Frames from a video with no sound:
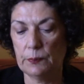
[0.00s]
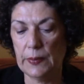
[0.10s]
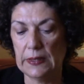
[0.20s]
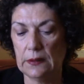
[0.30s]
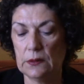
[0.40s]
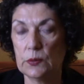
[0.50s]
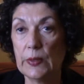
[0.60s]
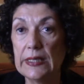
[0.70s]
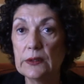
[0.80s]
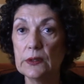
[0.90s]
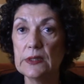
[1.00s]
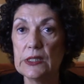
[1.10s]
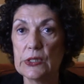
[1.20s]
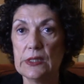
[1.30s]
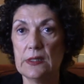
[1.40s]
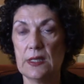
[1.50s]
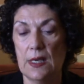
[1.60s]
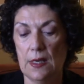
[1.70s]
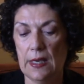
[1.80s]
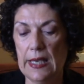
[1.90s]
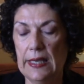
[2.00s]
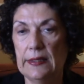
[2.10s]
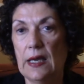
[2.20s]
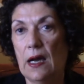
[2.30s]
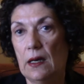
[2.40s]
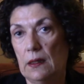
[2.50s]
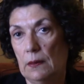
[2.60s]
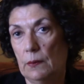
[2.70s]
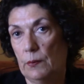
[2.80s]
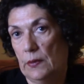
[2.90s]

better trade conditions, and are